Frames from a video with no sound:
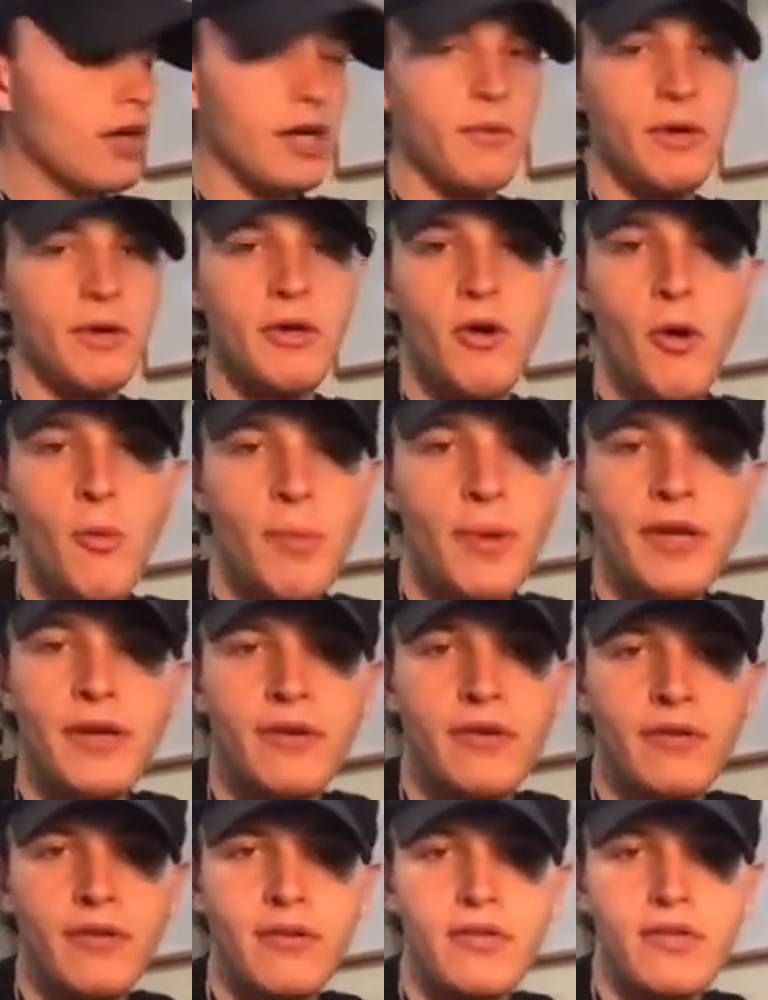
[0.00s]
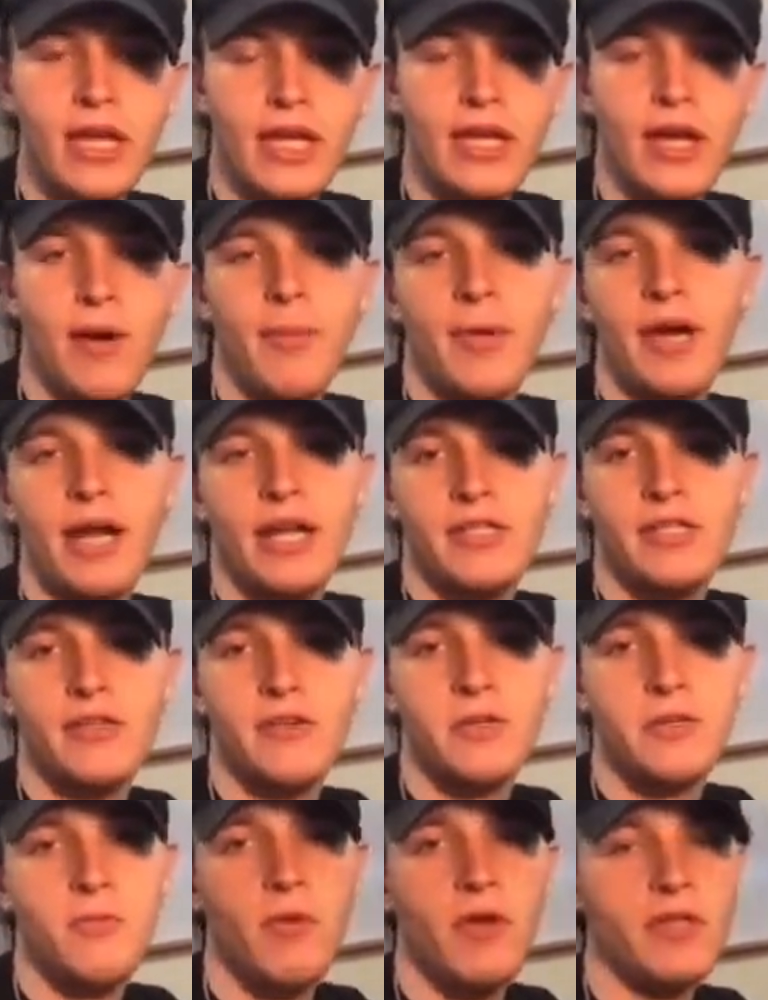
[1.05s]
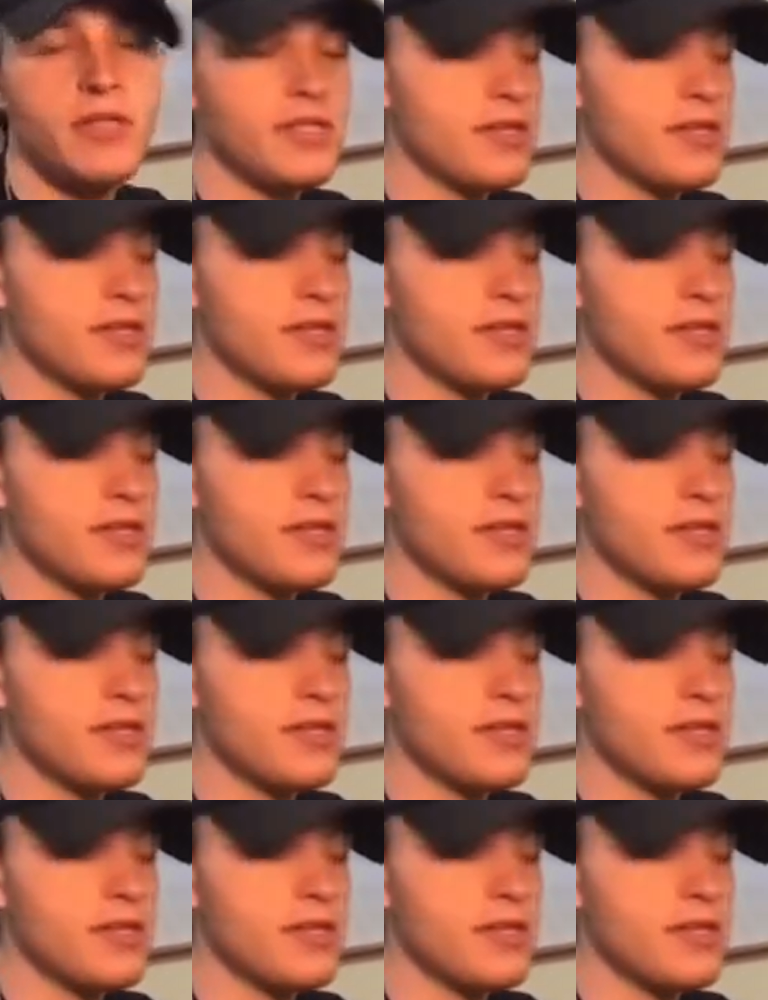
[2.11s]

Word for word: Like when you open like Upper Deck Series One,